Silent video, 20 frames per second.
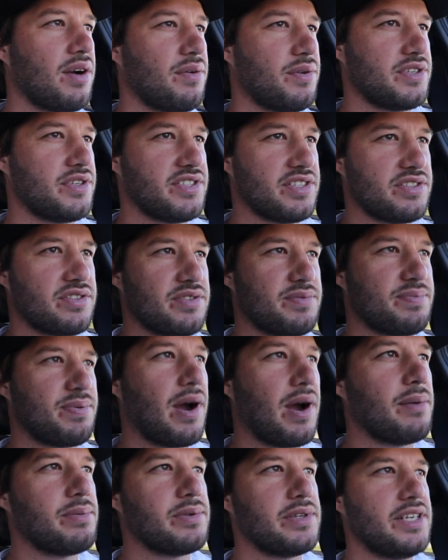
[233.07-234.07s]
which this is
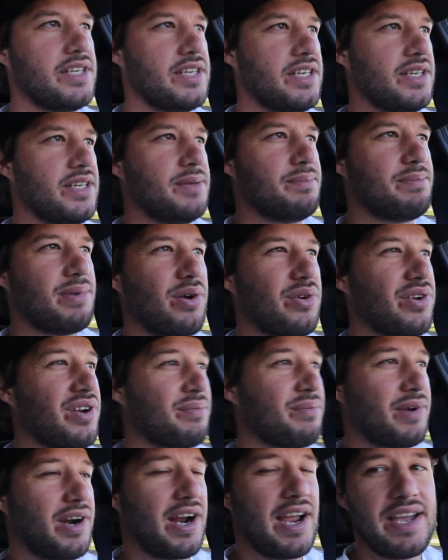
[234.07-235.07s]
probably boat
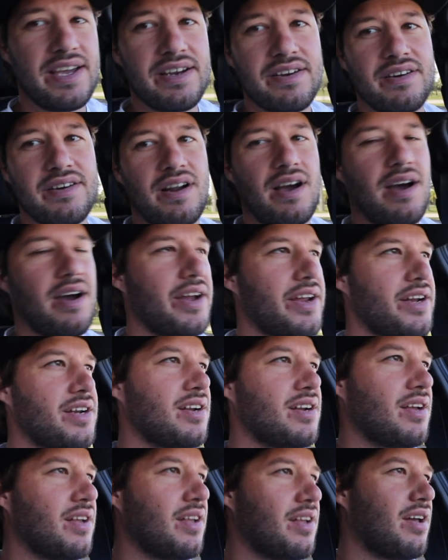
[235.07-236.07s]
number 8 or 9.
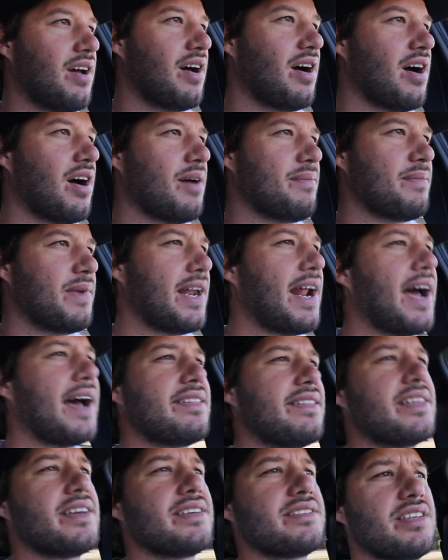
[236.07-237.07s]
It
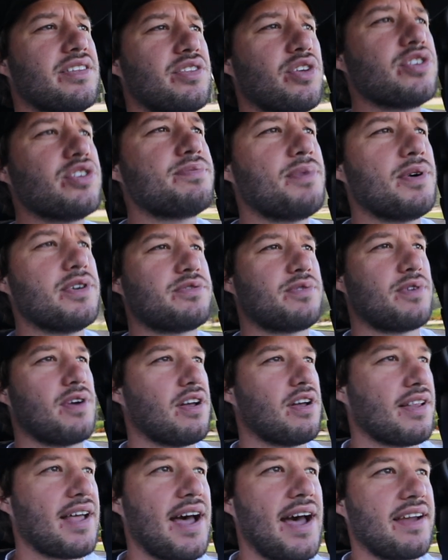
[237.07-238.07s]
had things that those boats were
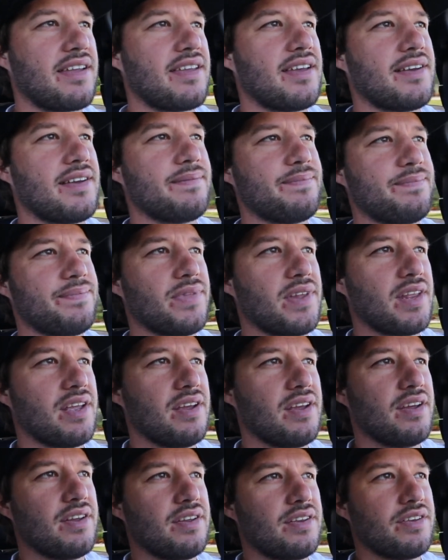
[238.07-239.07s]
all lacking.
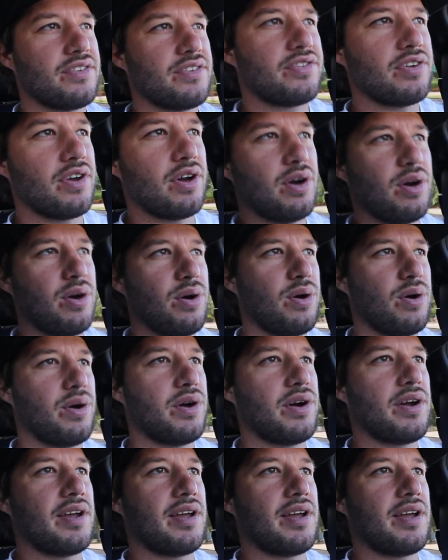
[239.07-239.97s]
So